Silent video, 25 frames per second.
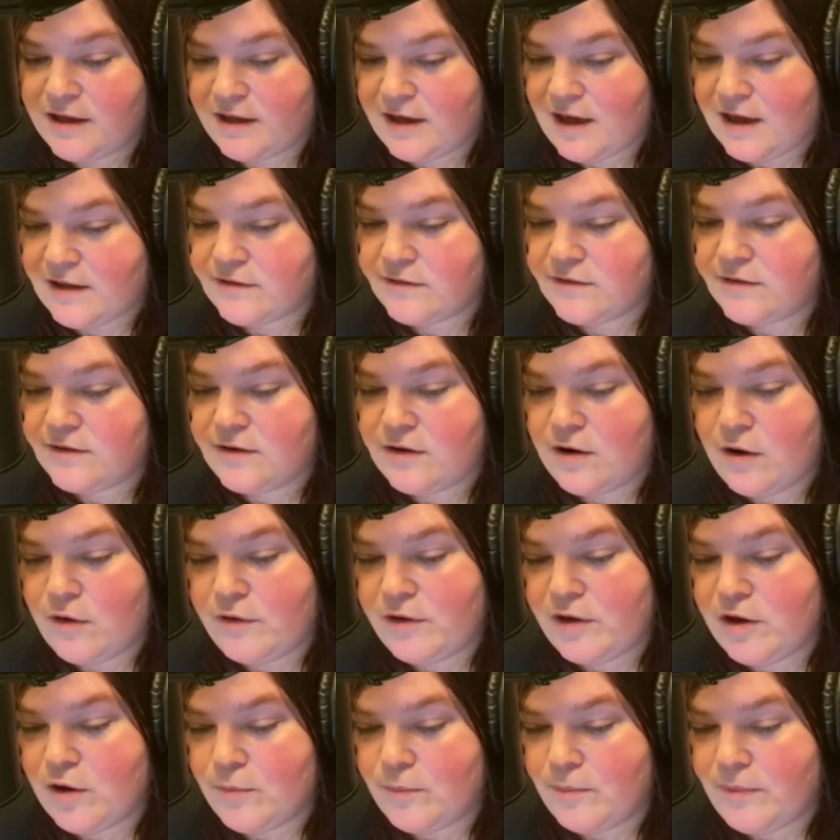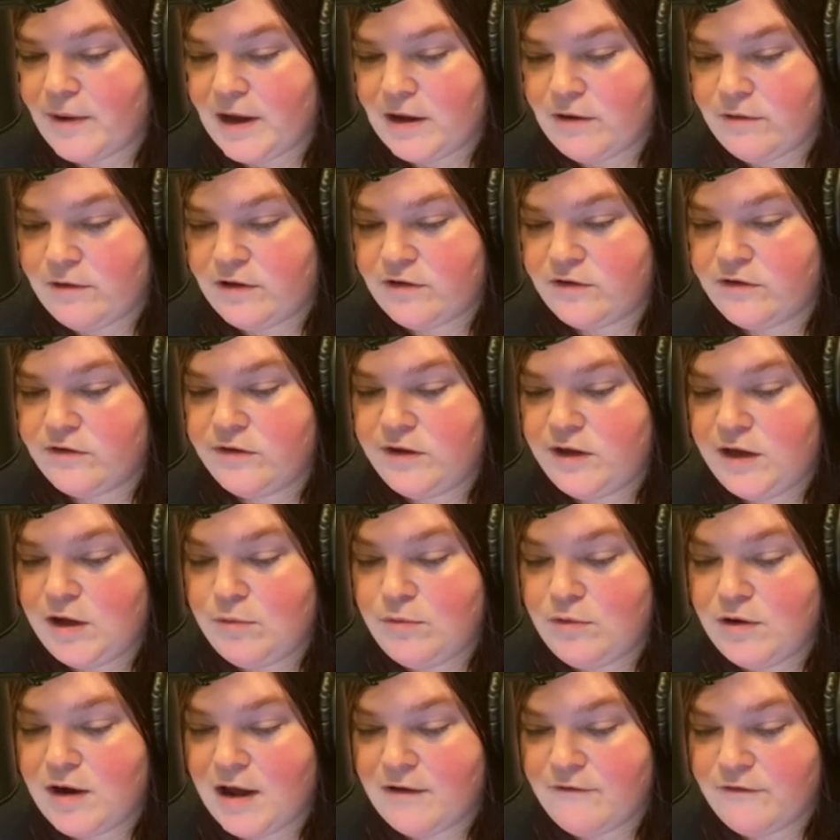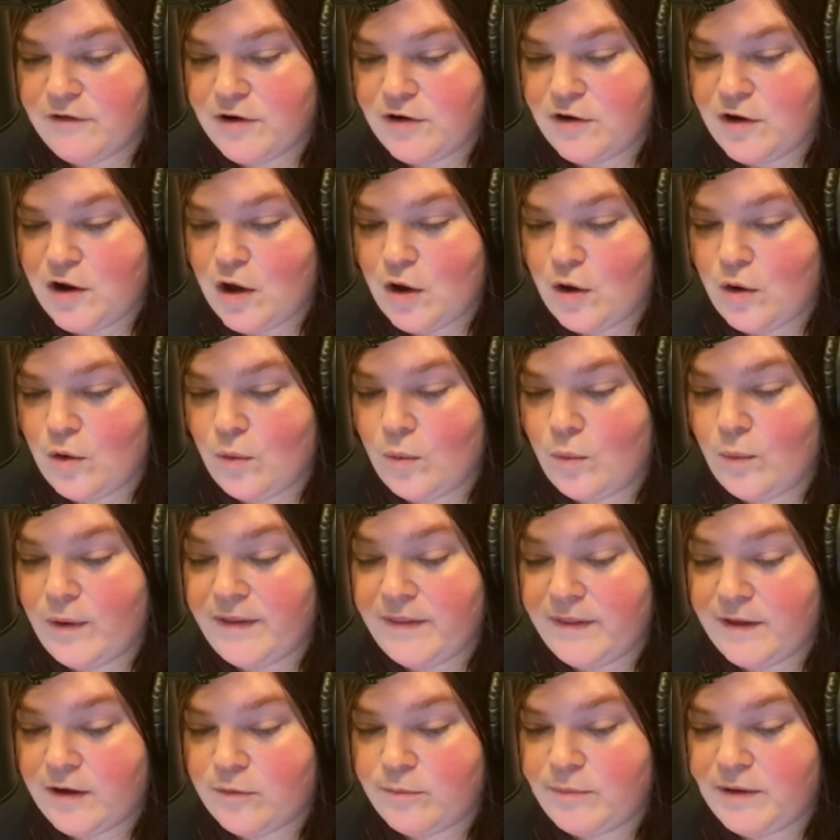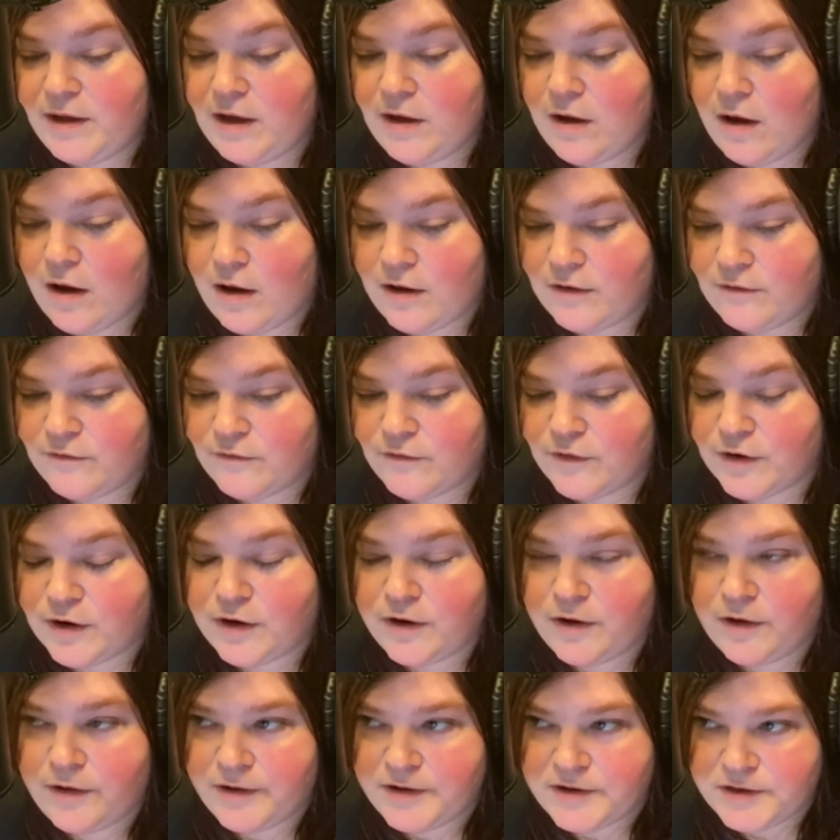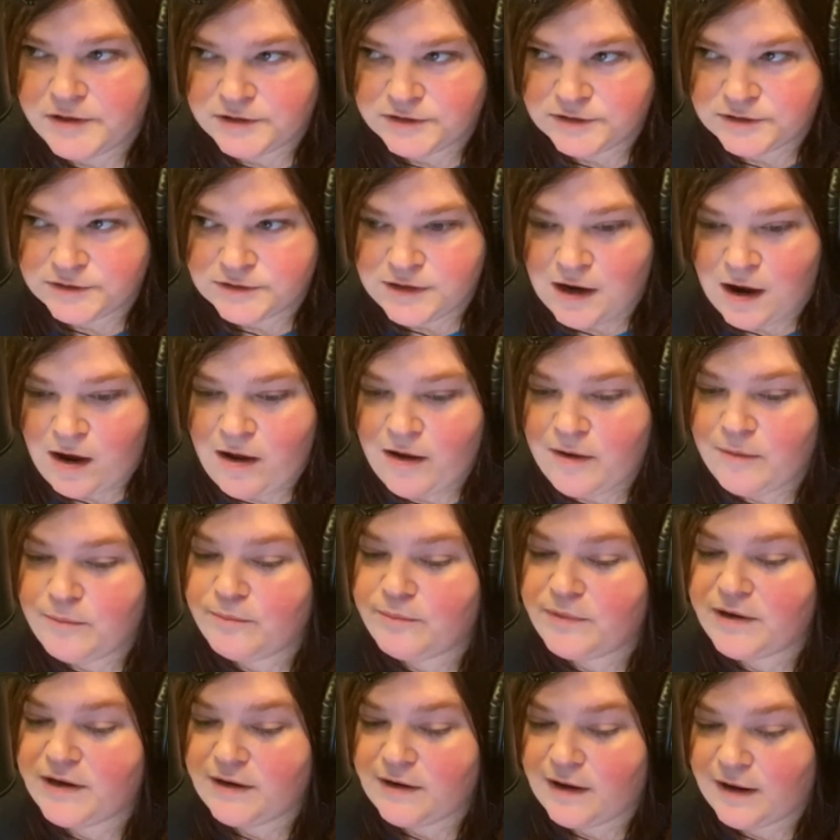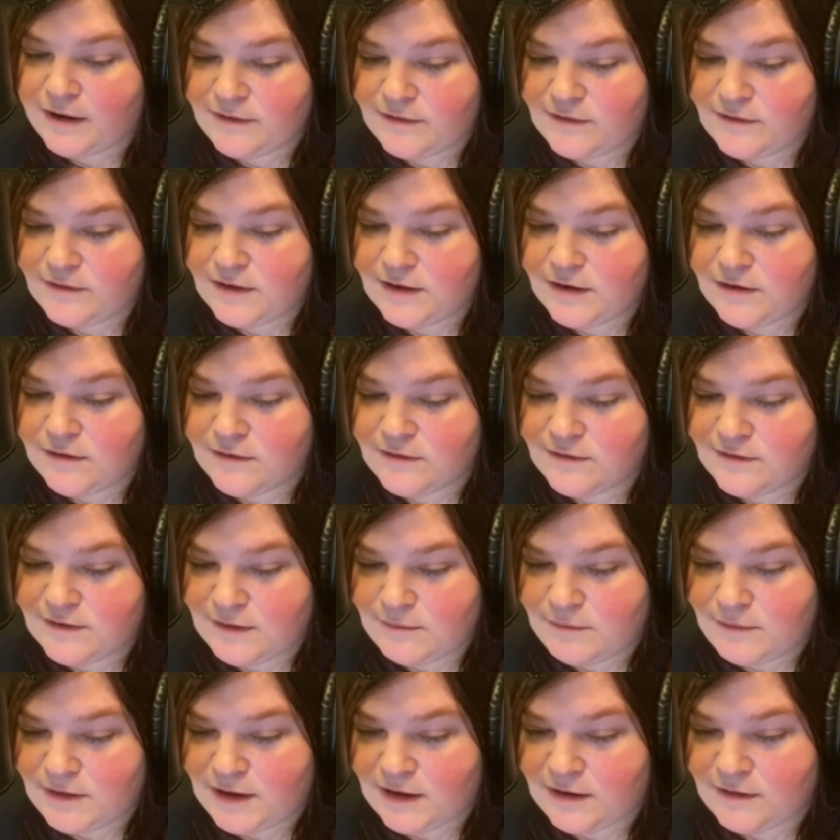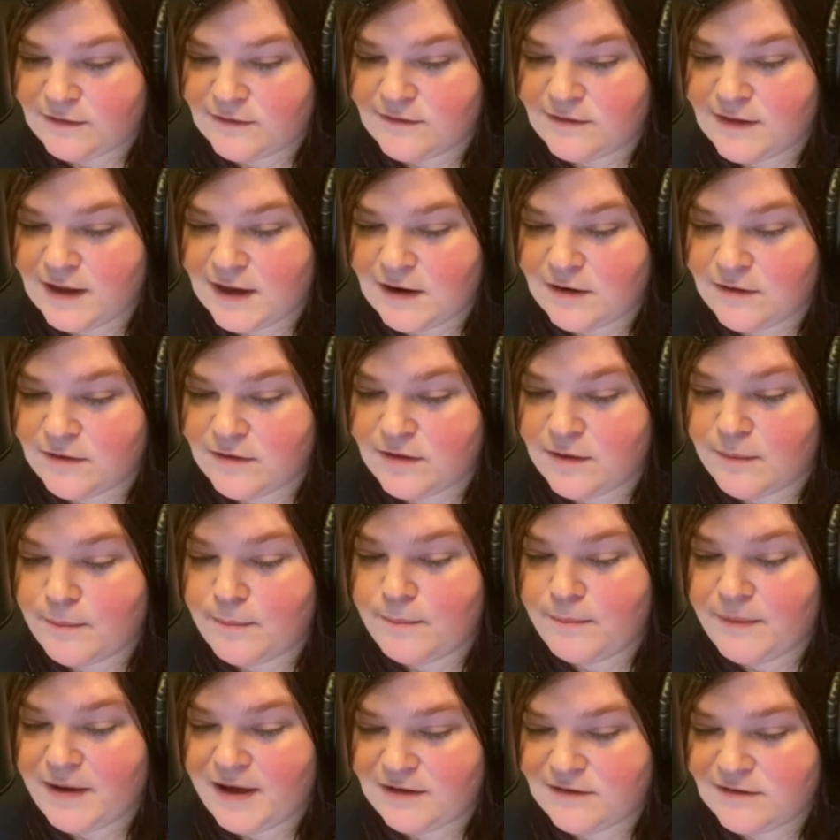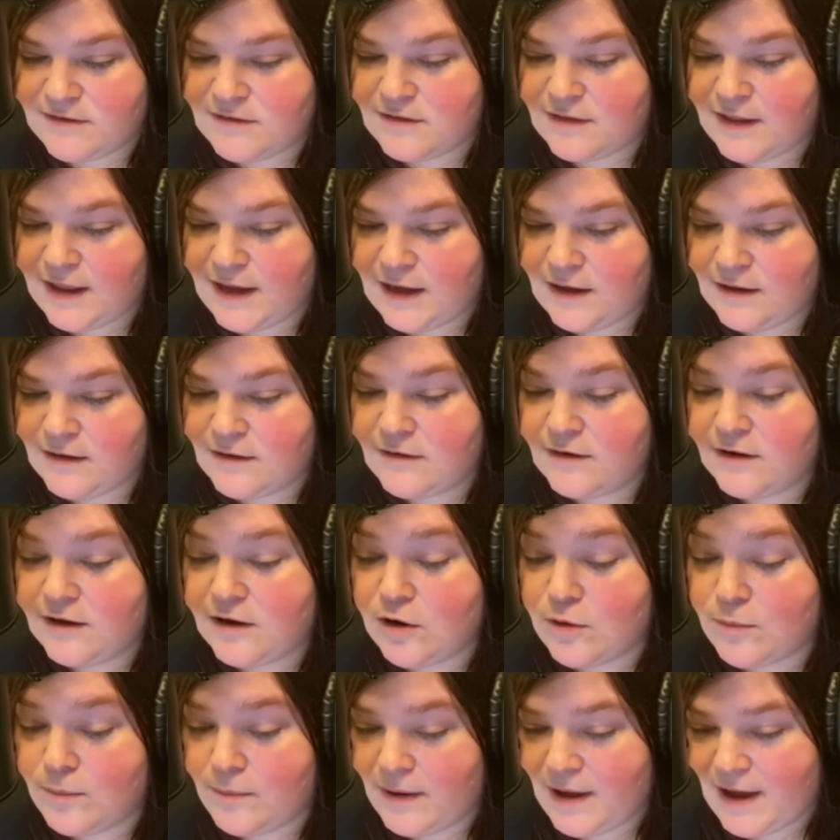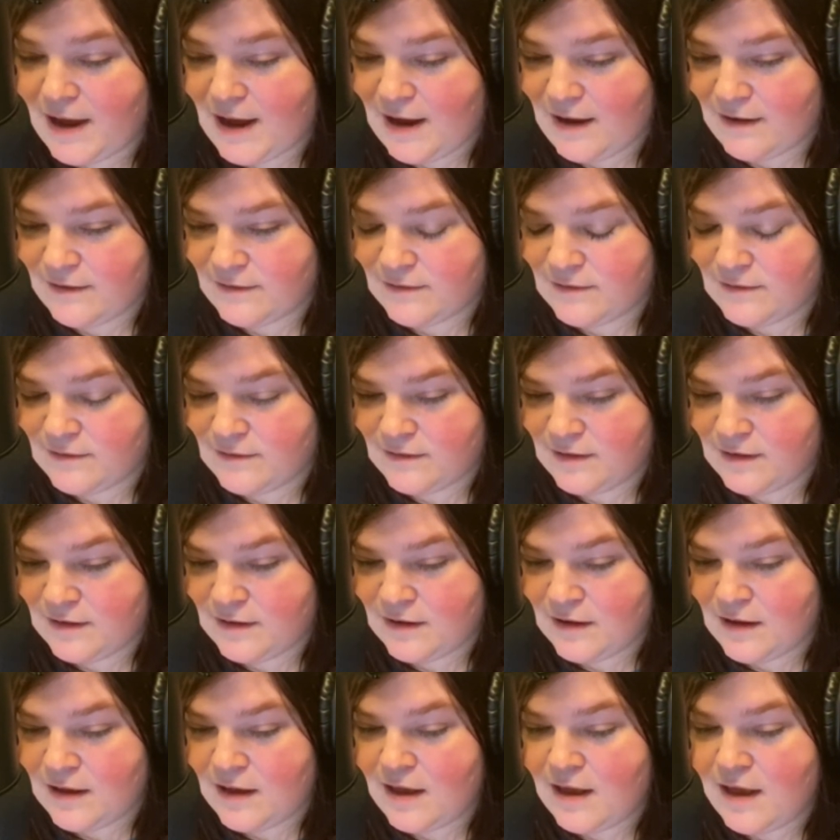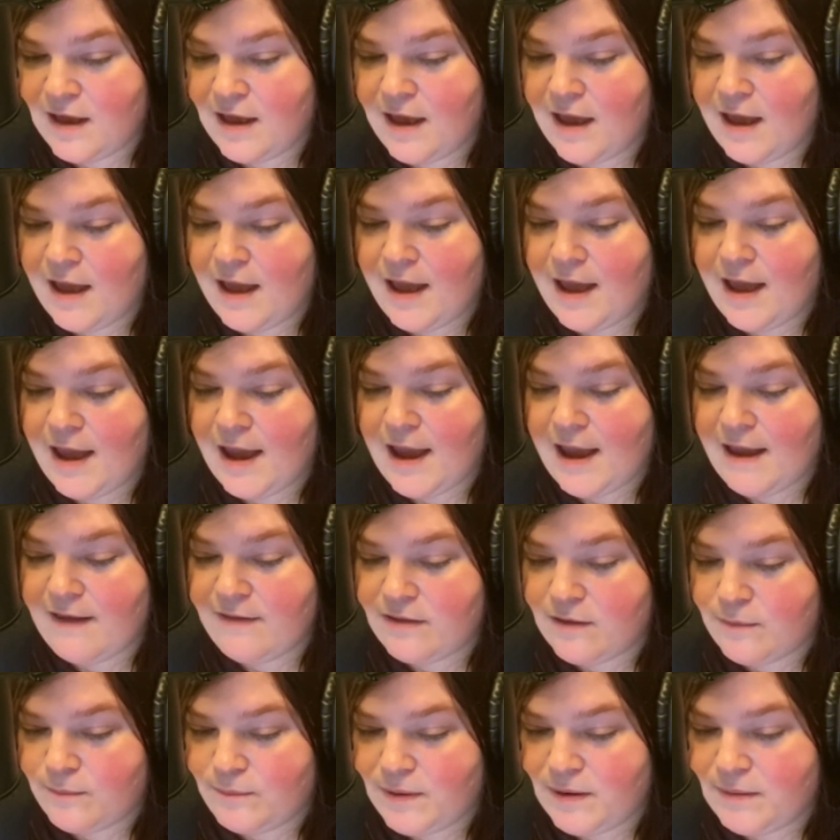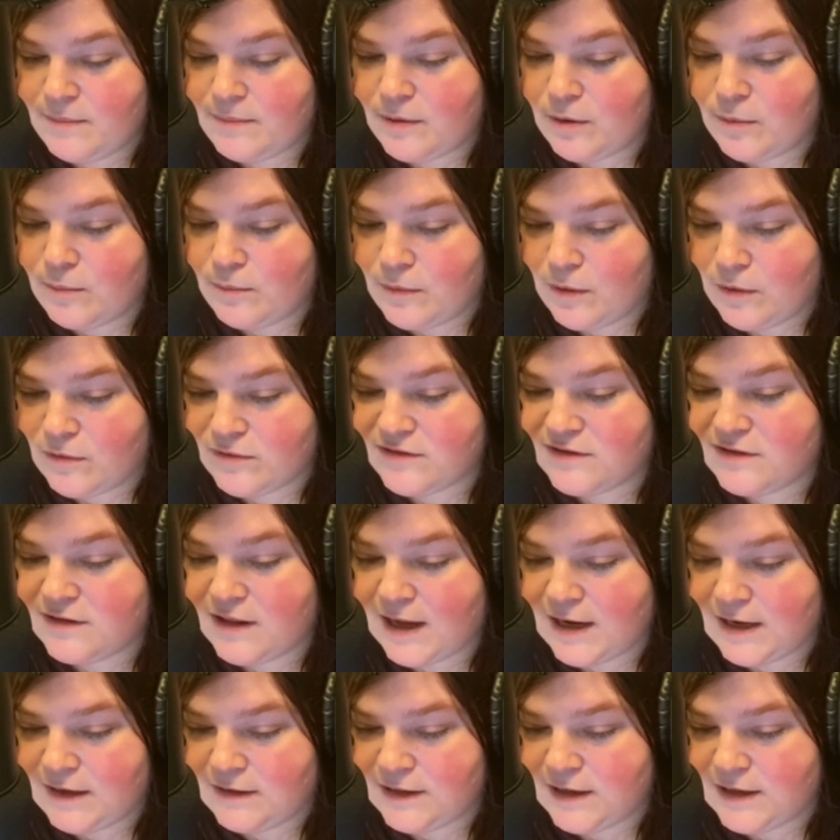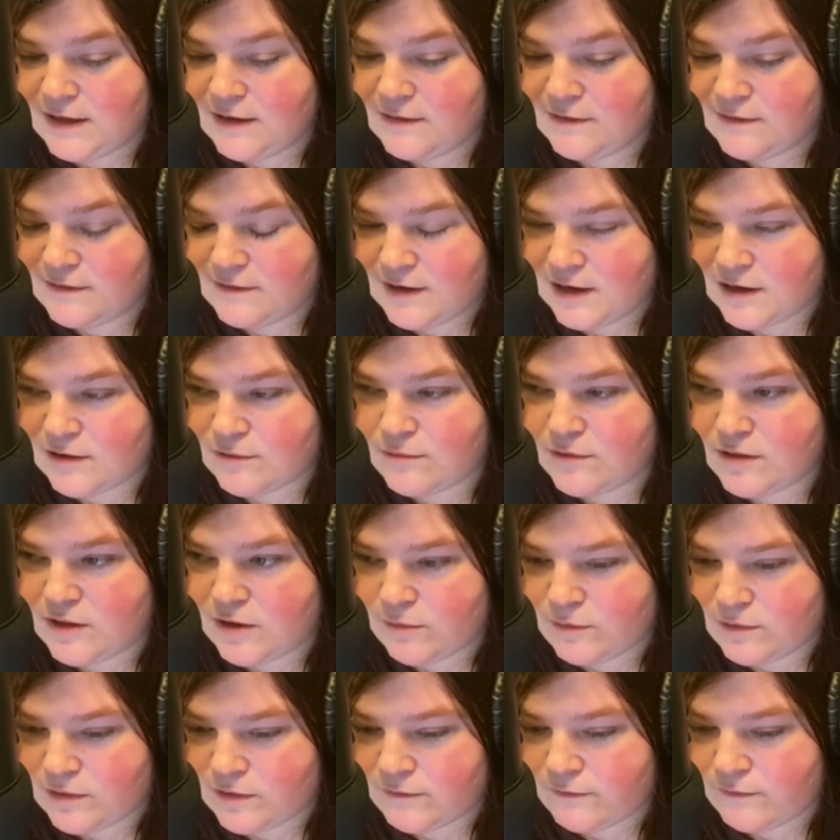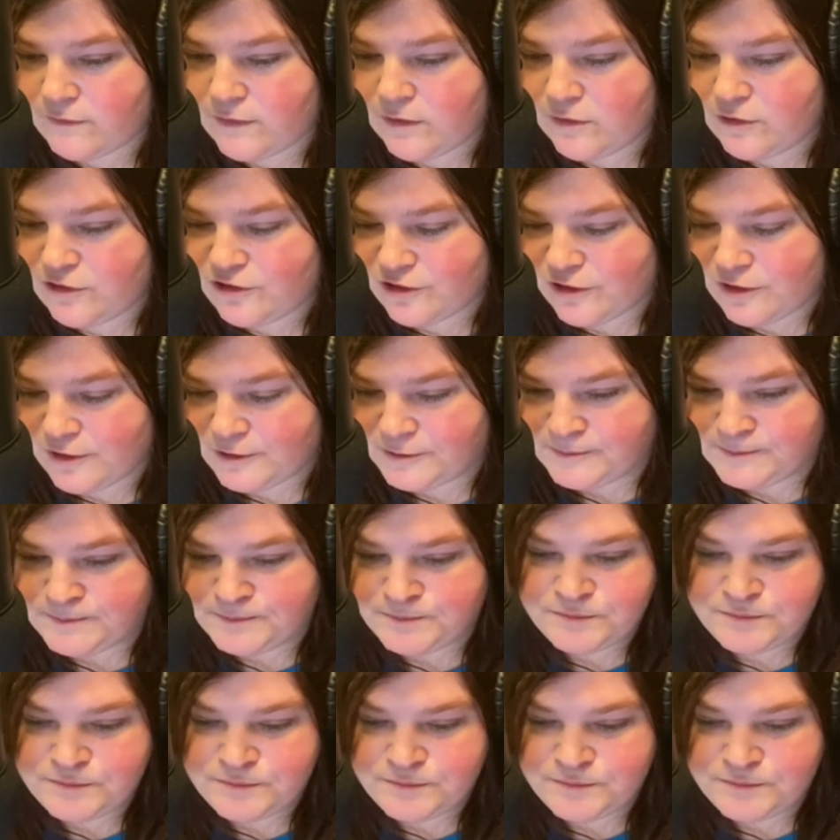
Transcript: Get to know your parents. You never know when they'll be gone for good. Be nice to your siblings. They are the best link to your past and the people most likely to stick with you in the future.